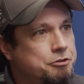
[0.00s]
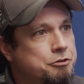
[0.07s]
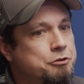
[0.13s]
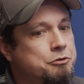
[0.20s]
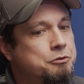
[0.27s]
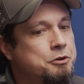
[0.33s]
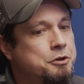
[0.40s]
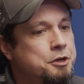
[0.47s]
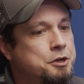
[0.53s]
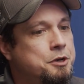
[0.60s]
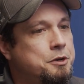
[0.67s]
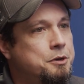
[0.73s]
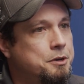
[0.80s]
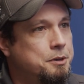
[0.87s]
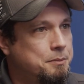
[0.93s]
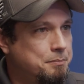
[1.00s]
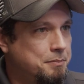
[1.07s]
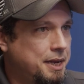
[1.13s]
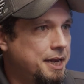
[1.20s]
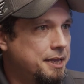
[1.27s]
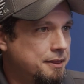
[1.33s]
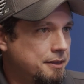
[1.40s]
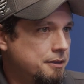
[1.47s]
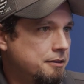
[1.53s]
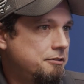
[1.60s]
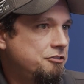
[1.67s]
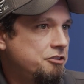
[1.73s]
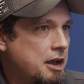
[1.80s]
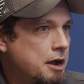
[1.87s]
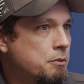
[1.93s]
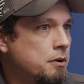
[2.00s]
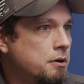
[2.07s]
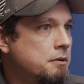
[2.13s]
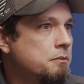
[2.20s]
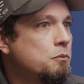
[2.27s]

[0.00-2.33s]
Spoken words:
to make this shower